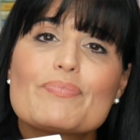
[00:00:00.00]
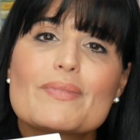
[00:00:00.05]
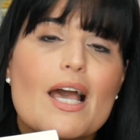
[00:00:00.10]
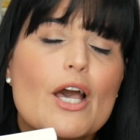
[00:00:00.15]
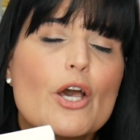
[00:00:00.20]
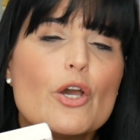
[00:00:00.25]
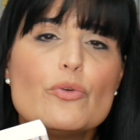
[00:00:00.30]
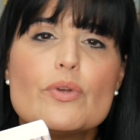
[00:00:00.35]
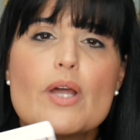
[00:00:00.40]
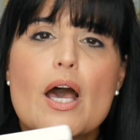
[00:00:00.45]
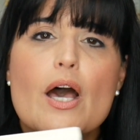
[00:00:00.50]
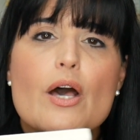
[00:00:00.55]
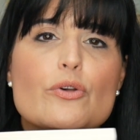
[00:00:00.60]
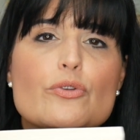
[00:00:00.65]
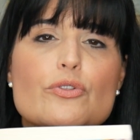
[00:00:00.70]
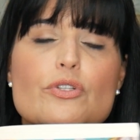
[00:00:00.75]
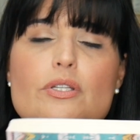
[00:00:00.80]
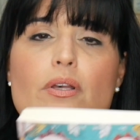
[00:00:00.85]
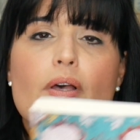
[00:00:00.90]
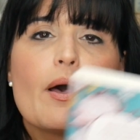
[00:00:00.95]
who
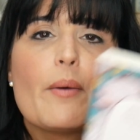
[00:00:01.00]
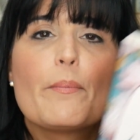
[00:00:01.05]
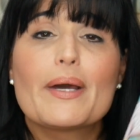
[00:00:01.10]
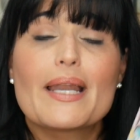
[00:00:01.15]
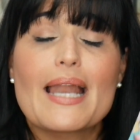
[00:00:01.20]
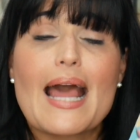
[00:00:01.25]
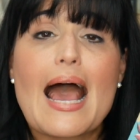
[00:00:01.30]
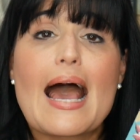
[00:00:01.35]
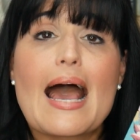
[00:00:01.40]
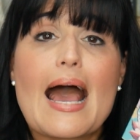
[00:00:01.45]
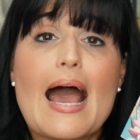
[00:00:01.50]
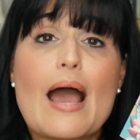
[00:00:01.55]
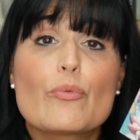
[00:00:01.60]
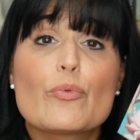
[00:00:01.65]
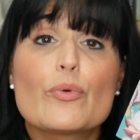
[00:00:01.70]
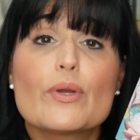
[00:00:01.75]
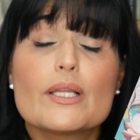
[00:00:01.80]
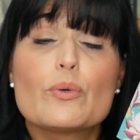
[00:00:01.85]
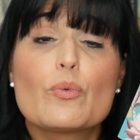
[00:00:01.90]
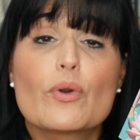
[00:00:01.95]
knows? But I
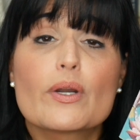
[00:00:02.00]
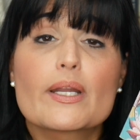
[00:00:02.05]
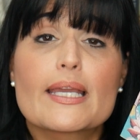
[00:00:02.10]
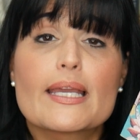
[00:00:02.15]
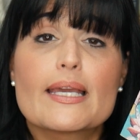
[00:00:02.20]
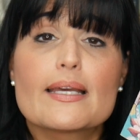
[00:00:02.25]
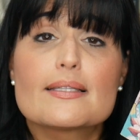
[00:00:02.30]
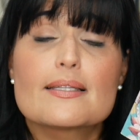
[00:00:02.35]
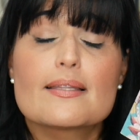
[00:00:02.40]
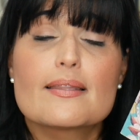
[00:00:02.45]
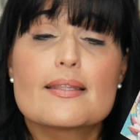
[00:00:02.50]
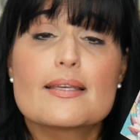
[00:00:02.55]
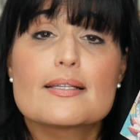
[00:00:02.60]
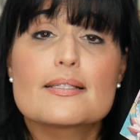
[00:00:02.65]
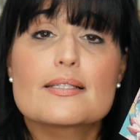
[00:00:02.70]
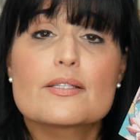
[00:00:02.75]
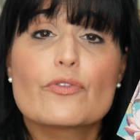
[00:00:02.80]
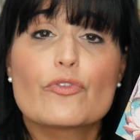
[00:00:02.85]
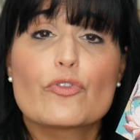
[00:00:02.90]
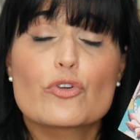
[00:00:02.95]
really want to get to
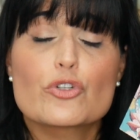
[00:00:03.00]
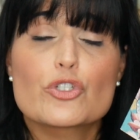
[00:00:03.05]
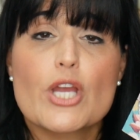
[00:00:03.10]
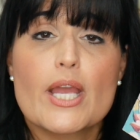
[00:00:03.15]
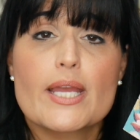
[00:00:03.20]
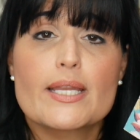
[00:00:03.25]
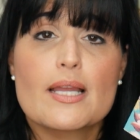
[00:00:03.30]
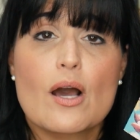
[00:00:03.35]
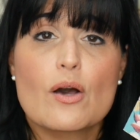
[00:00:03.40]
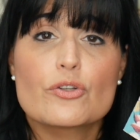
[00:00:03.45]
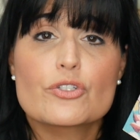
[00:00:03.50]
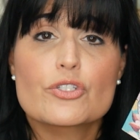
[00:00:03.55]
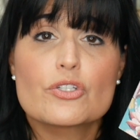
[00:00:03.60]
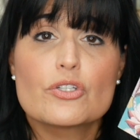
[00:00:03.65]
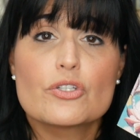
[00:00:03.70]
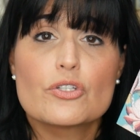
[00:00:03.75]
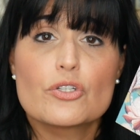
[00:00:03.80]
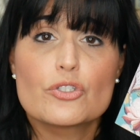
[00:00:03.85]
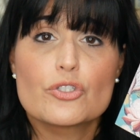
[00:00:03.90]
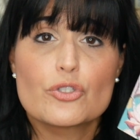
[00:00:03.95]
this for Jane
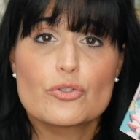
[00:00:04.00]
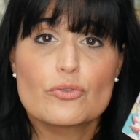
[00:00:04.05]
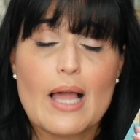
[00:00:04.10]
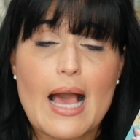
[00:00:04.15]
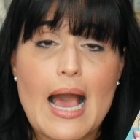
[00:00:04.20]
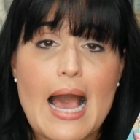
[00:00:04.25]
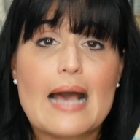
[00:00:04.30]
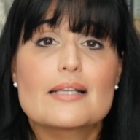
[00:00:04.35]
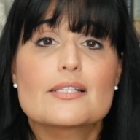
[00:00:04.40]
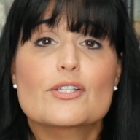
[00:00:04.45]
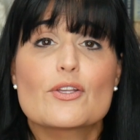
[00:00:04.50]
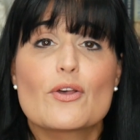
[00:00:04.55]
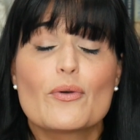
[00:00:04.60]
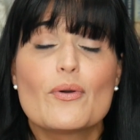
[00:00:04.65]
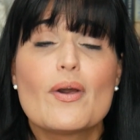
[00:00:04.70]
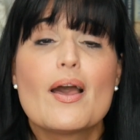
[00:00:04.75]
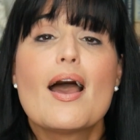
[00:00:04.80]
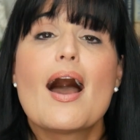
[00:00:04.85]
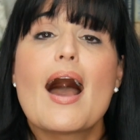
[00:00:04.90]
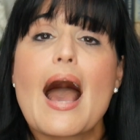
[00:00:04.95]
Austen July. So
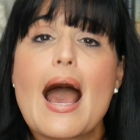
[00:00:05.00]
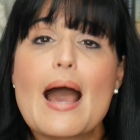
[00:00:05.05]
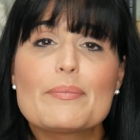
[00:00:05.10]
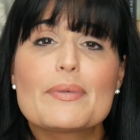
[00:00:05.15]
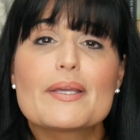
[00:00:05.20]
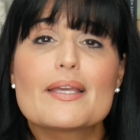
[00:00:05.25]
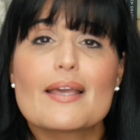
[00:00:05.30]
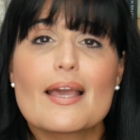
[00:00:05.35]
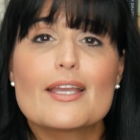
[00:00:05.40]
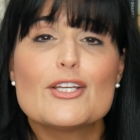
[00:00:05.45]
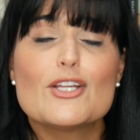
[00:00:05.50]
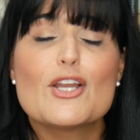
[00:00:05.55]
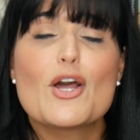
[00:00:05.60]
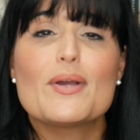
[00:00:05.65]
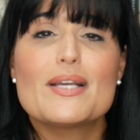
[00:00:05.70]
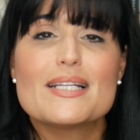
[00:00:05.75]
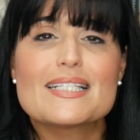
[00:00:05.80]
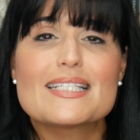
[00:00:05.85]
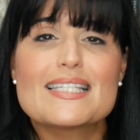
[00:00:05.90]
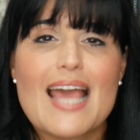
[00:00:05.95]

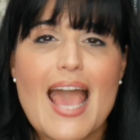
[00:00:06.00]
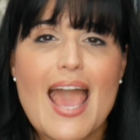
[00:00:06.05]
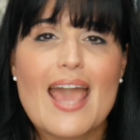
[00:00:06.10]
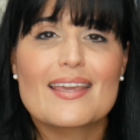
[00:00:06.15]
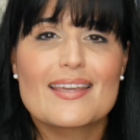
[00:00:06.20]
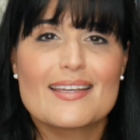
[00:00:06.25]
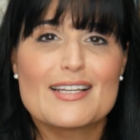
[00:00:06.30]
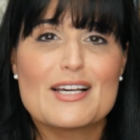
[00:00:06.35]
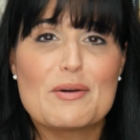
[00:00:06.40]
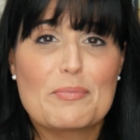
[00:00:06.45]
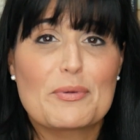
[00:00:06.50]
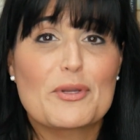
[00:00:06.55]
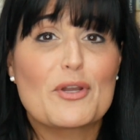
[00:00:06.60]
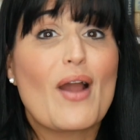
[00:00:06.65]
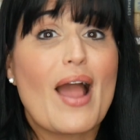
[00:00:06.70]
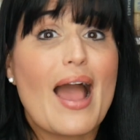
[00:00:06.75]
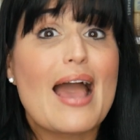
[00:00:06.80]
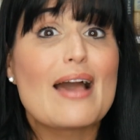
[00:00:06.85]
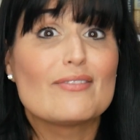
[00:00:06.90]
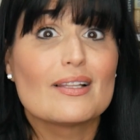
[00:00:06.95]
it's stacking up here.
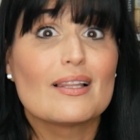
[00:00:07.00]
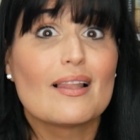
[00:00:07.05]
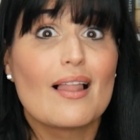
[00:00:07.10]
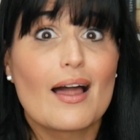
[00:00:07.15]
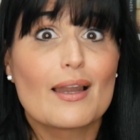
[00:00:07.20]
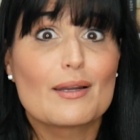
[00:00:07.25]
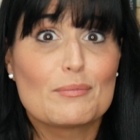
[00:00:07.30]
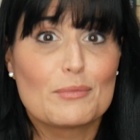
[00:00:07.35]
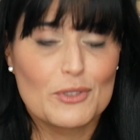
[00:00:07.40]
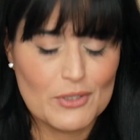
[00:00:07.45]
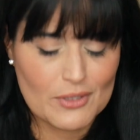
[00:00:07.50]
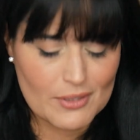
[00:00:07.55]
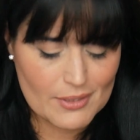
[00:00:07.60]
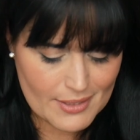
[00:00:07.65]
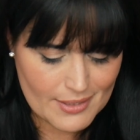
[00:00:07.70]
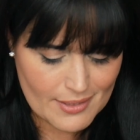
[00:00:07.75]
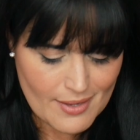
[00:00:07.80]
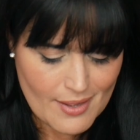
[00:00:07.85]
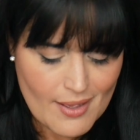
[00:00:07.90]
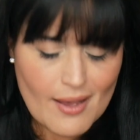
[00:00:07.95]
I have a lot of
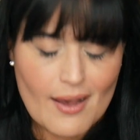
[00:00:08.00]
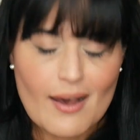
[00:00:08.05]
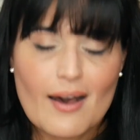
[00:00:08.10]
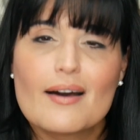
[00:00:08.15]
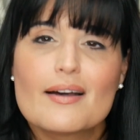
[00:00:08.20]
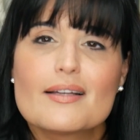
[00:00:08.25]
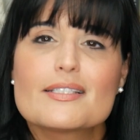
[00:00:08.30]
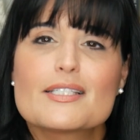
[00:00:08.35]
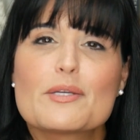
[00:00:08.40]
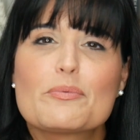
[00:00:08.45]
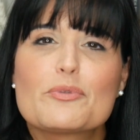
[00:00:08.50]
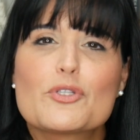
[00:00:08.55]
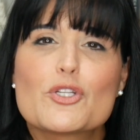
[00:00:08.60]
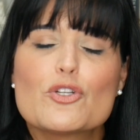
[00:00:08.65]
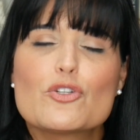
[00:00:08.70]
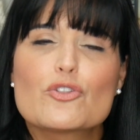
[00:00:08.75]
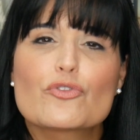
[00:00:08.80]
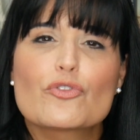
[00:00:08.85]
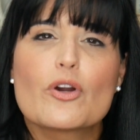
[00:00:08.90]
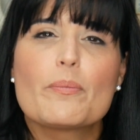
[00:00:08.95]
books to
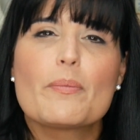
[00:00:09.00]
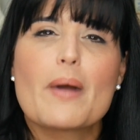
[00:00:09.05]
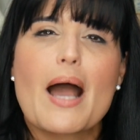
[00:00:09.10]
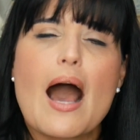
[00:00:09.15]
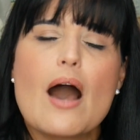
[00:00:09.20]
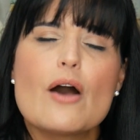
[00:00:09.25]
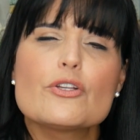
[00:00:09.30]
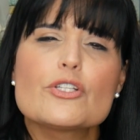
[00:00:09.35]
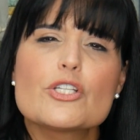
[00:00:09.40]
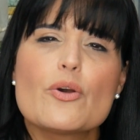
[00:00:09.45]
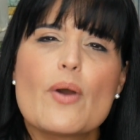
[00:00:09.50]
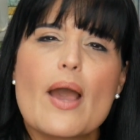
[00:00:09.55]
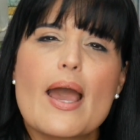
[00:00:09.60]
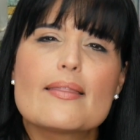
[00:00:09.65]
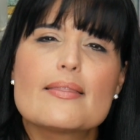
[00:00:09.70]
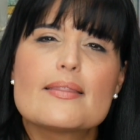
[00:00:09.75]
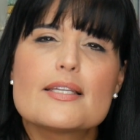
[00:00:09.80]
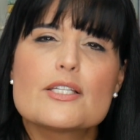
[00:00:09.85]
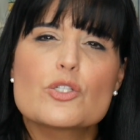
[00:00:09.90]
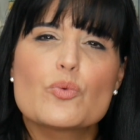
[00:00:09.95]
choose from. I also
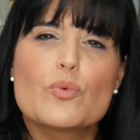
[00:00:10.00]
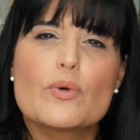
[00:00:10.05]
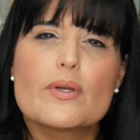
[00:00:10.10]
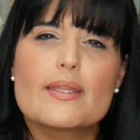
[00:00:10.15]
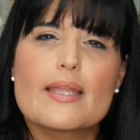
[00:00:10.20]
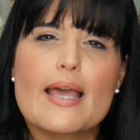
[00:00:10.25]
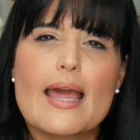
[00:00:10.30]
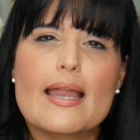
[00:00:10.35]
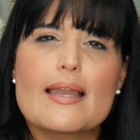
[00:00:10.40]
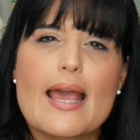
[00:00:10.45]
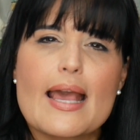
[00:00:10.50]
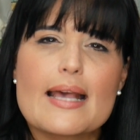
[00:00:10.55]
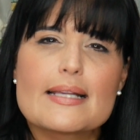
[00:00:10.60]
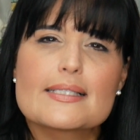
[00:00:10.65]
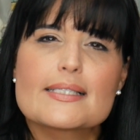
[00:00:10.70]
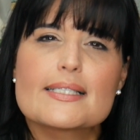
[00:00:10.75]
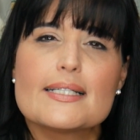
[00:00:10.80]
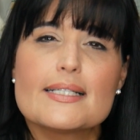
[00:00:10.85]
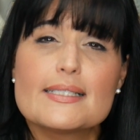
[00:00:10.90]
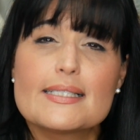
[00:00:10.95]
had this one that has
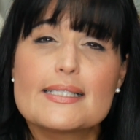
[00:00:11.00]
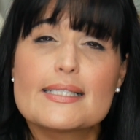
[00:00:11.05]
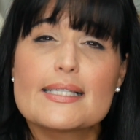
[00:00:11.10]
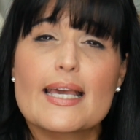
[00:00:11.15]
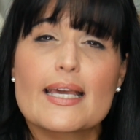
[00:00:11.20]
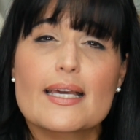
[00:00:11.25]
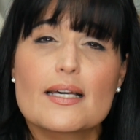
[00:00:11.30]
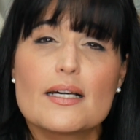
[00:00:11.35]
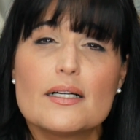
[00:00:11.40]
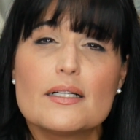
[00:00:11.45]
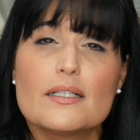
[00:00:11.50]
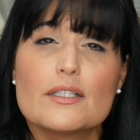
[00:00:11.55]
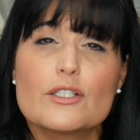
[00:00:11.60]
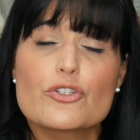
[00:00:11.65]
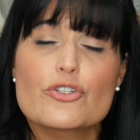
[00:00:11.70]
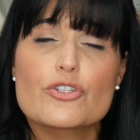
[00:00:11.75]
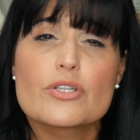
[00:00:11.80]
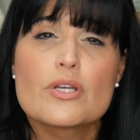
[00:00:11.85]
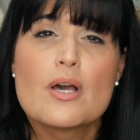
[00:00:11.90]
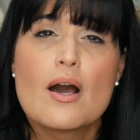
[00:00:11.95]
sunset
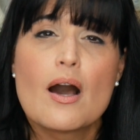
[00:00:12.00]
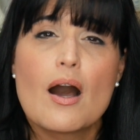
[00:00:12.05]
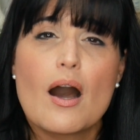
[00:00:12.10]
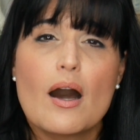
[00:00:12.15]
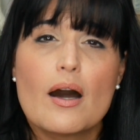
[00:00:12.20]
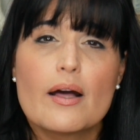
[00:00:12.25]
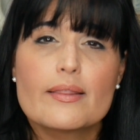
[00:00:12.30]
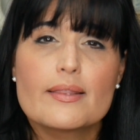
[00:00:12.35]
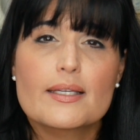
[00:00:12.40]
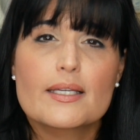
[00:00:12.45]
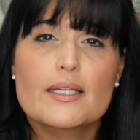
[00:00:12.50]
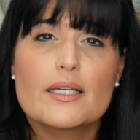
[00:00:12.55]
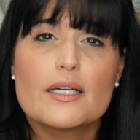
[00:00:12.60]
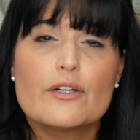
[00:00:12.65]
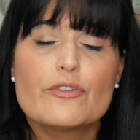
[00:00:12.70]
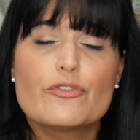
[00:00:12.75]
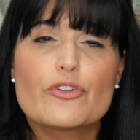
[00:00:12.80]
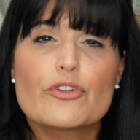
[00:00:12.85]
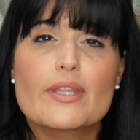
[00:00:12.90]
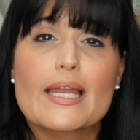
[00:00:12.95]
colors on the
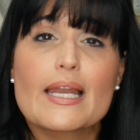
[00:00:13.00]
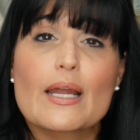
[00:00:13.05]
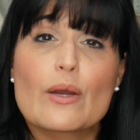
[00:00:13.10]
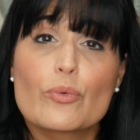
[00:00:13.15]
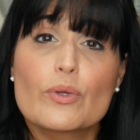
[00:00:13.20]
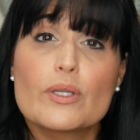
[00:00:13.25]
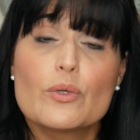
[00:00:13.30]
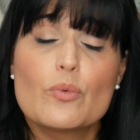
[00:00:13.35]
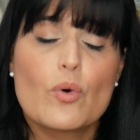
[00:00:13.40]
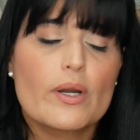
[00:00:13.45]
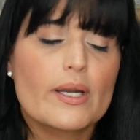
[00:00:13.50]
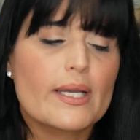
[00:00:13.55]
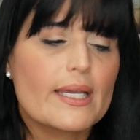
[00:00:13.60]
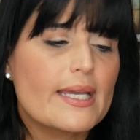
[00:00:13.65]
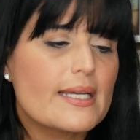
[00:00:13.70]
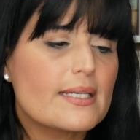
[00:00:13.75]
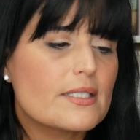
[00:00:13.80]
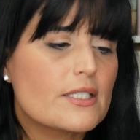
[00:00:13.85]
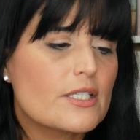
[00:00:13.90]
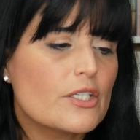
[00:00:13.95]
cover that I really want to
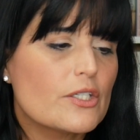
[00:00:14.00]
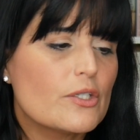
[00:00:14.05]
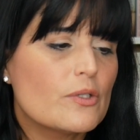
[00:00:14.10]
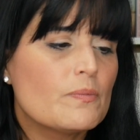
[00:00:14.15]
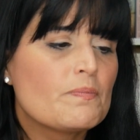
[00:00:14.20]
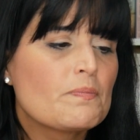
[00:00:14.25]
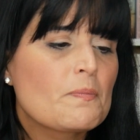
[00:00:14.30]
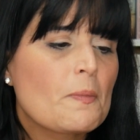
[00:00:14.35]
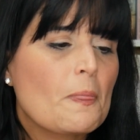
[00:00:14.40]
get to.